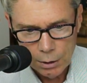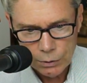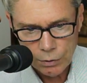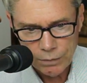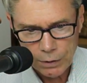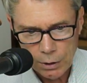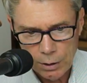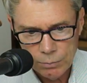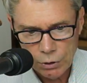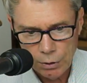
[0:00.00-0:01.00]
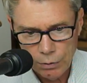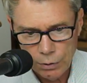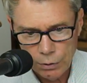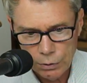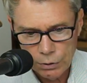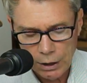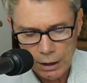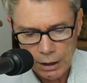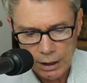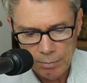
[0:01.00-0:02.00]
So if it comes on
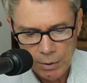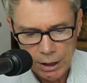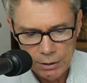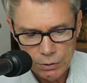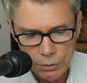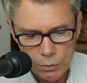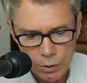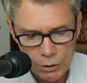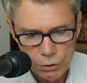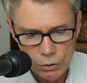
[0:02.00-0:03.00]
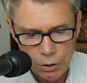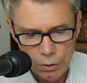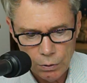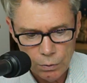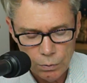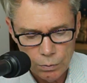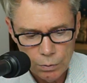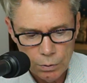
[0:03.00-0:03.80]
Thursday, I may do a show